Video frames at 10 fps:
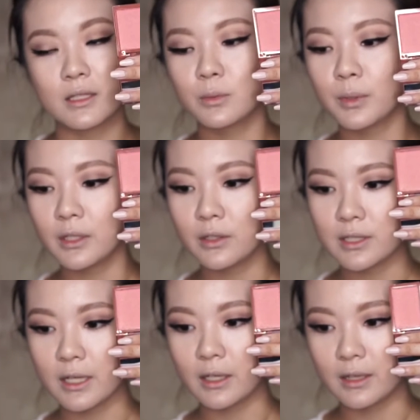This is what it
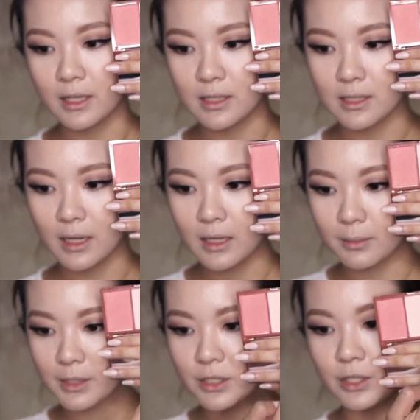looks like on the inside.
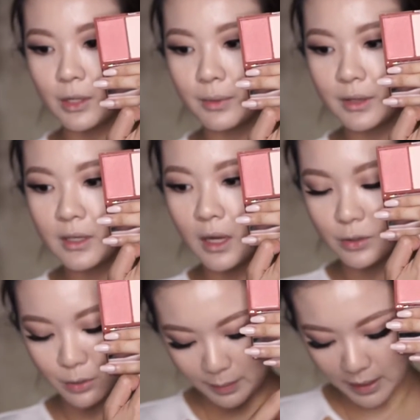I'm going to start with the
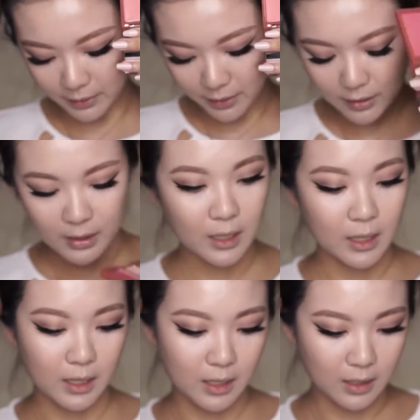contour powder,
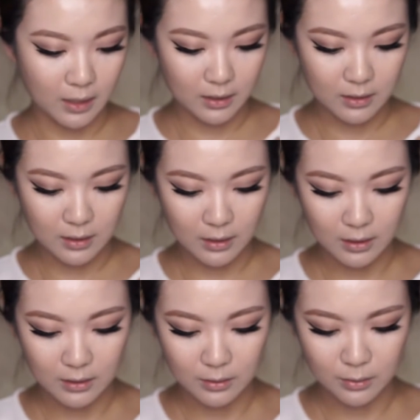and
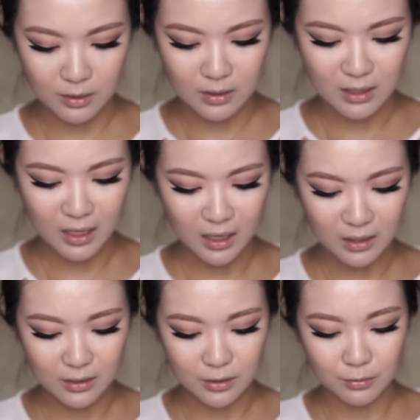you can
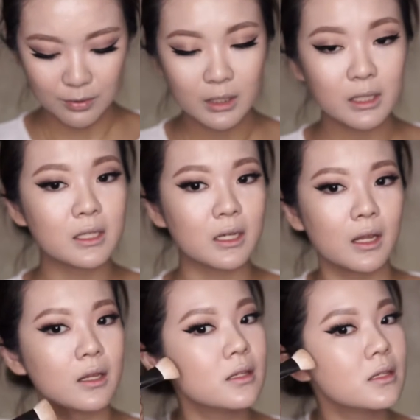tell it's a really
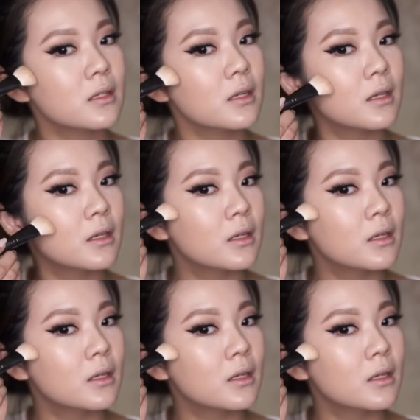nice,